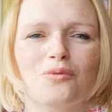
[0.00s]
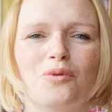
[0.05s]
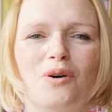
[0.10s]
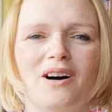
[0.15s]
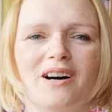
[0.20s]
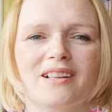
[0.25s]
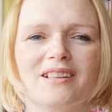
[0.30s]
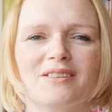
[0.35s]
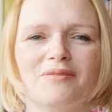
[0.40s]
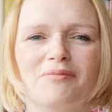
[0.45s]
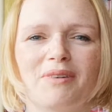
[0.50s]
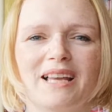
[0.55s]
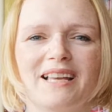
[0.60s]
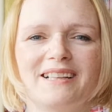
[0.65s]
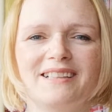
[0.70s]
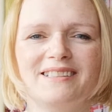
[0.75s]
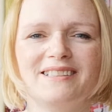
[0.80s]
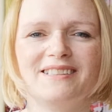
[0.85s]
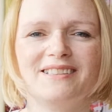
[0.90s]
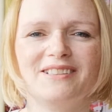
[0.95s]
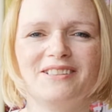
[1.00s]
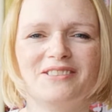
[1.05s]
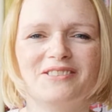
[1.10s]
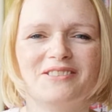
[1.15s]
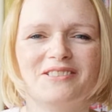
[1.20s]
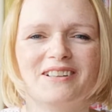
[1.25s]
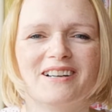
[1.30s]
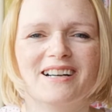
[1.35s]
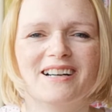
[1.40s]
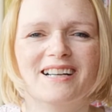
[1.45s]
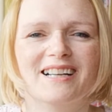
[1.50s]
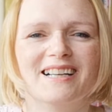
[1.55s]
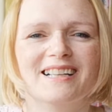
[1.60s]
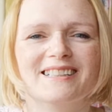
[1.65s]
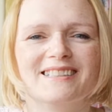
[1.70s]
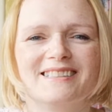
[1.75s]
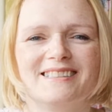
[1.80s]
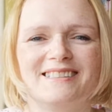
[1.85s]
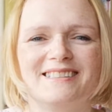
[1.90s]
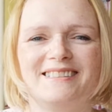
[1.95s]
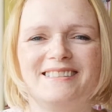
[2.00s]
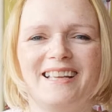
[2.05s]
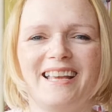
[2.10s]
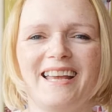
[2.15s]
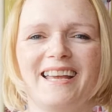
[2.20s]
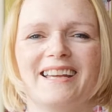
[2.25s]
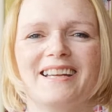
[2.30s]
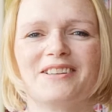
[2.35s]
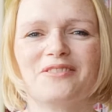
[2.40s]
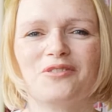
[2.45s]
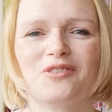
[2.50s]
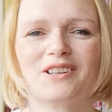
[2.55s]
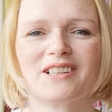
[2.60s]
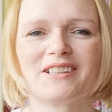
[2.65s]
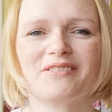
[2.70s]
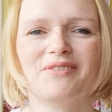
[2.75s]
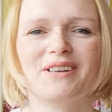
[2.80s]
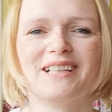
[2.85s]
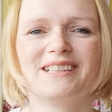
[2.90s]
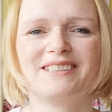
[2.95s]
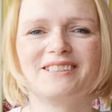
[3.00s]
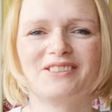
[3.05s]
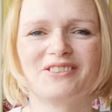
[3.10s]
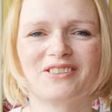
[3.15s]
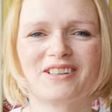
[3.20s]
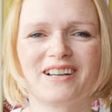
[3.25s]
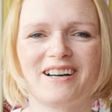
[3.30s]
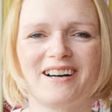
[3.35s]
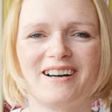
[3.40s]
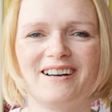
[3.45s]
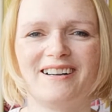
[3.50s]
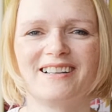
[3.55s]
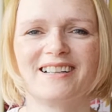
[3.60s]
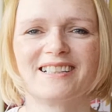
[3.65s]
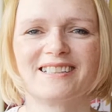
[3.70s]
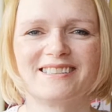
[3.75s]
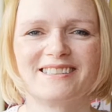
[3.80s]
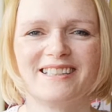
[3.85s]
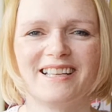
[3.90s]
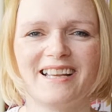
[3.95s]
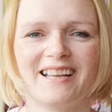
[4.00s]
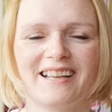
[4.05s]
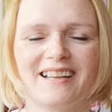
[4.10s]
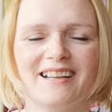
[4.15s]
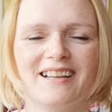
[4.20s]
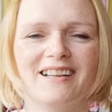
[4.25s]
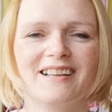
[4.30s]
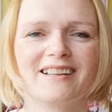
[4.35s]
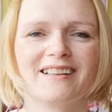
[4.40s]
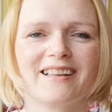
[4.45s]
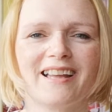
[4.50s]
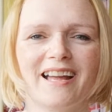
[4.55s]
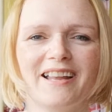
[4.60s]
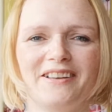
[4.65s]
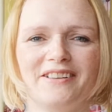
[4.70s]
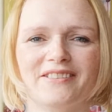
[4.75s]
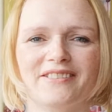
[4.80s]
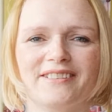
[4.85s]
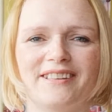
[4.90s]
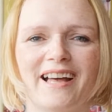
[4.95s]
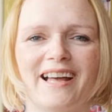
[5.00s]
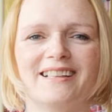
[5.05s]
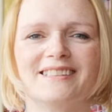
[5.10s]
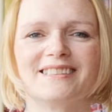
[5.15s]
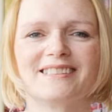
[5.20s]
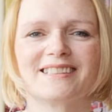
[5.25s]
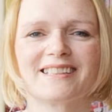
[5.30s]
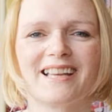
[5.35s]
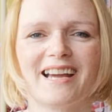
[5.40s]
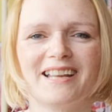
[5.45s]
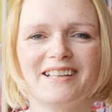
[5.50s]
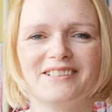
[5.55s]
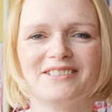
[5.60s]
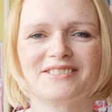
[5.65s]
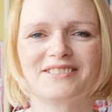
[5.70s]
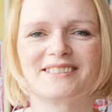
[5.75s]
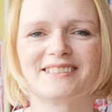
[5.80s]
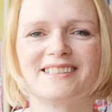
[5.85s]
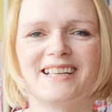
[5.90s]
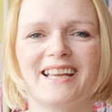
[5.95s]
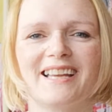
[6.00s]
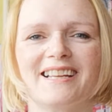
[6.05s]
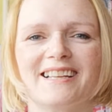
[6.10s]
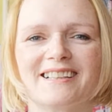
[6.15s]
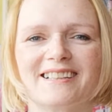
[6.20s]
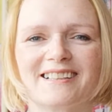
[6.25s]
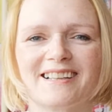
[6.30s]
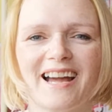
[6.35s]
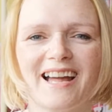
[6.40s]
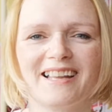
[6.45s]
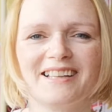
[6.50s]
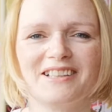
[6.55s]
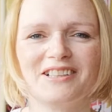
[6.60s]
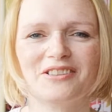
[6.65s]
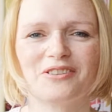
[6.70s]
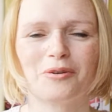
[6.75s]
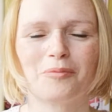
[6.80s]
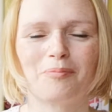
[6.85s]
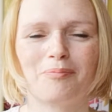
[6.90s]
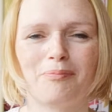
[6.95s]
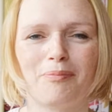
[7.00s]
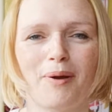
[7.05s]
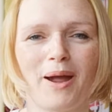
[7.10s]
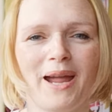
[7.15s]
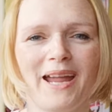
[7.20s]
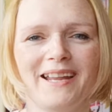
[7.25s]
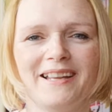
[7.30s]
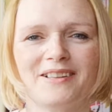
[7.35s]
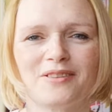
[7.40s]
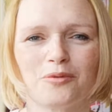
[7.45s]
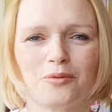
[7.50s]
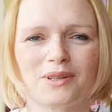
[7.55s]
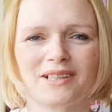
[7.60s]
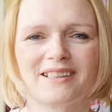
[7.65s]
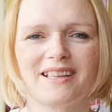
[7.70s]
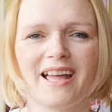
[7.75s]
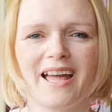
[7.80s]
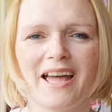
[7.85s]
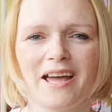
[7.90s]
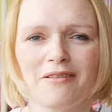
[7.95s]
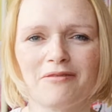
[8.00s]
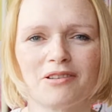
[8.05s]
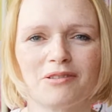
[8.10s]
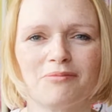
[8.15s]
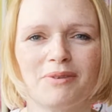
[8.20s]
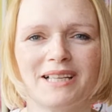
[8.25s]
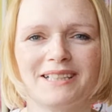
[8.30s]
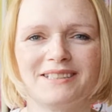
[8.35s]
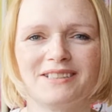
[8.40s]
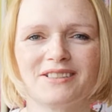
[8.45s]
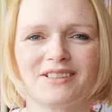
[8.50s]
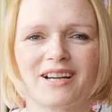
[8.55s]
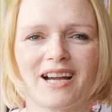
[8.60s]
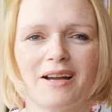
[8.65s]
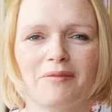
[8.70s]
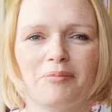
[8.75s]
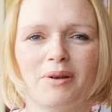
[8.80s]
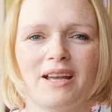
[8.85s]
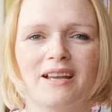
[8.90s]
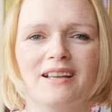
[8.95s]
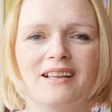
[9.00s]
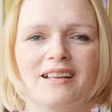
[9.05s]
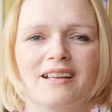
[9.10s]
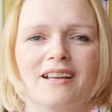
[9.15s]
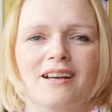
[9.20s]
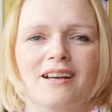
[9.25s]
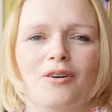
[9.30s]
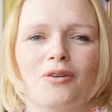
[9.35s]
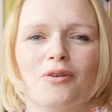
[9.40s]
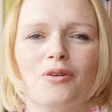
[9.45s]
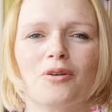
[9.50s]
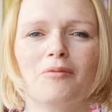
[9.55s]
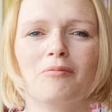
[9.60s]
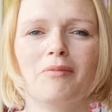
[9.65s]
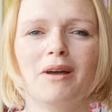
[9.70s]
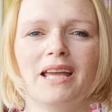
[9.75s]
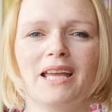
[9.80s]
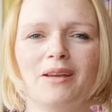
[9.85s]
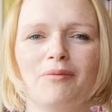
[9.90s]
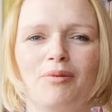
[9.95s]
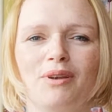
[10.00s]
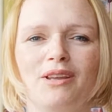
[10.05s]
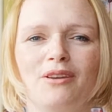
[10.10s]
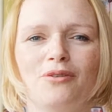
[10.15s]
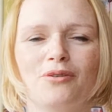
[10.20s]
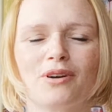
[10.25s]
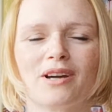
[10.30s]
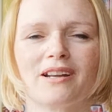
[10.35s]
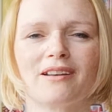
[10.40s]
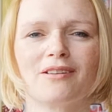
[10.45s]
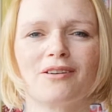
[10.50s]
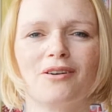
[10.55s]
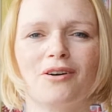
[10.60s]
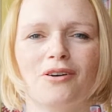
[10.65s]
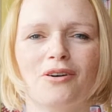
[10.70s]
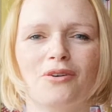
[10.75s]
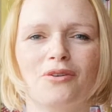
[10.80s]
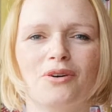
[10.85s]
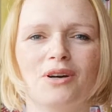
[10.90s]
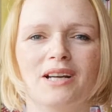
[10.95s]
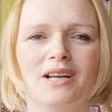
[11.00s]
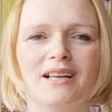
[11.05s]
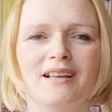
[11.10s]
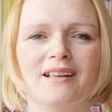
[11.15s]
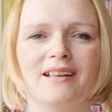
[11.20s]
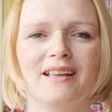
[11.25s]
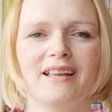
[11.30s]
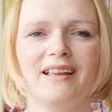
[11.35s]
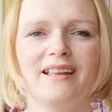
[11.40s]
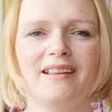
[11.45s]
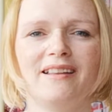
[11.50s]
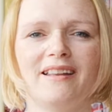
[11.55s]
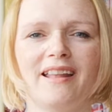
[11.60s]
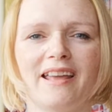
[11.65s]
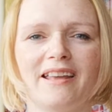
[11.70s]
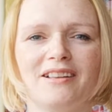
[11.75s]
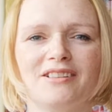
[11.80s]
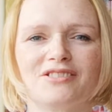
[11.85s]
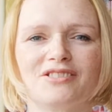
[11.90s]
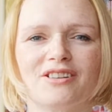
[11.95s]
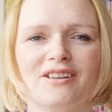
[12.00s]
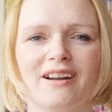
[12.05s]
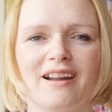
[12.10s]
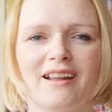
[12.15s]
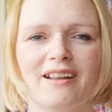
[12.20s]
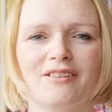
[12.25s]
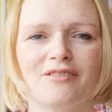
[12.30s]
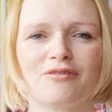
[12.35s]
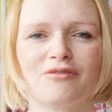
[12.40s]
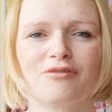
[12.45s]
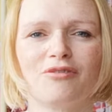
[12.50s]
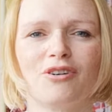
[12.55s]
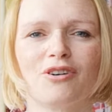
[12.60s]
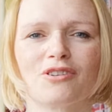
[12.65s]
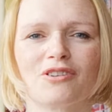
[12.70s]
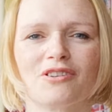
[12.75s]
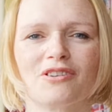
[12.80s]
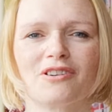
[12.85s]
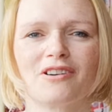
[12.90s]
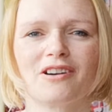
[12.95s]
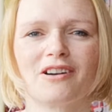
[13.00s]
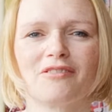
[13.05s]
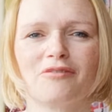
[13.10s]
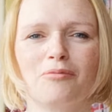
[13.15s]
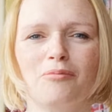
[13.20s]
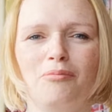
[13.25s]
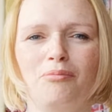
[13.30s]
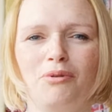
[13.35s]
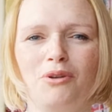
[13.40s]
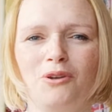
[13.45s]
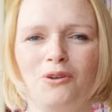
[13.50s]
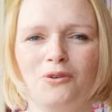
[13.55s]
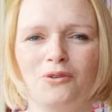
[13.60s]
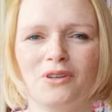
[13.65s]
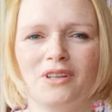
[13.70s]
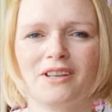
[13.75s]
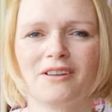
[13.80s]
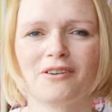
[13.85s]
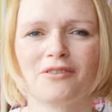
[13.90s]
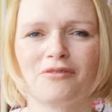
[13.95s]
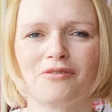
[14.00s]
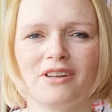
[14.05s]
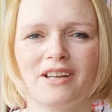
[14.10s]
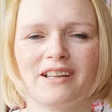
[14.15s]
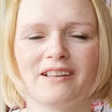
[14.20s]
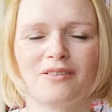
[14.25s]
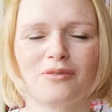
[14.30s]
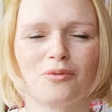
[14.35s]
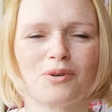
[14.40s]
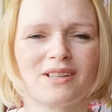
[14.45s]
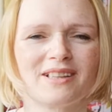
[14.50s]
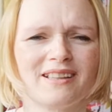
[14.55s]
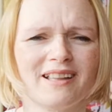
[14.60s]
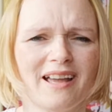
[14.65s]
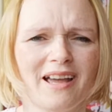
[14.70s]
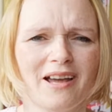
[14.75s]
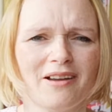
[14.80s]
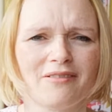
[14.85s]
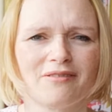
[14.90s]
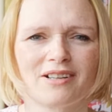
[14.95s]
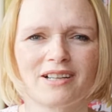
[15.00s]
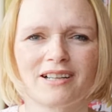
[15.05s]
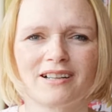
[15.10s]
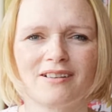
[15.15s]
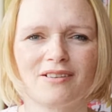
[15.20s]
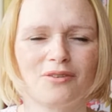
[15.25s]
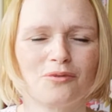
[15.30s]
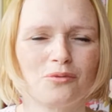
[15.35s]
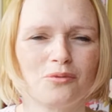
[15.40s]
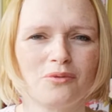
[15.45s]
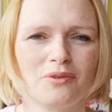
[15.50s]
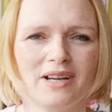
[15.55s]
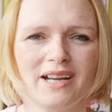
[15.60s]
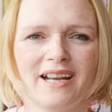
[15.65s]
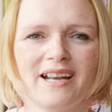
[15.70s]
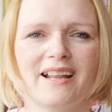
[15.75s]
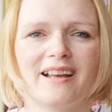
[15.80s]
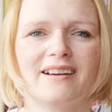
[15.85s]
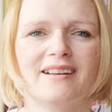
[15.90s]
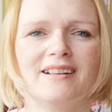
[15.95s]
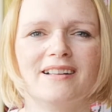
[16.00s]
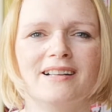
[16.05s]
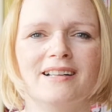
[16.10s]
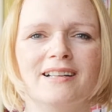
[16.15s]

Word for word: What makes you sing? What makes your heart sing? Can you dance? Can you sing? Can you paint? Whatever makes you happy. Or maybe you can go in nature and photograph beauty of it. Whatever, really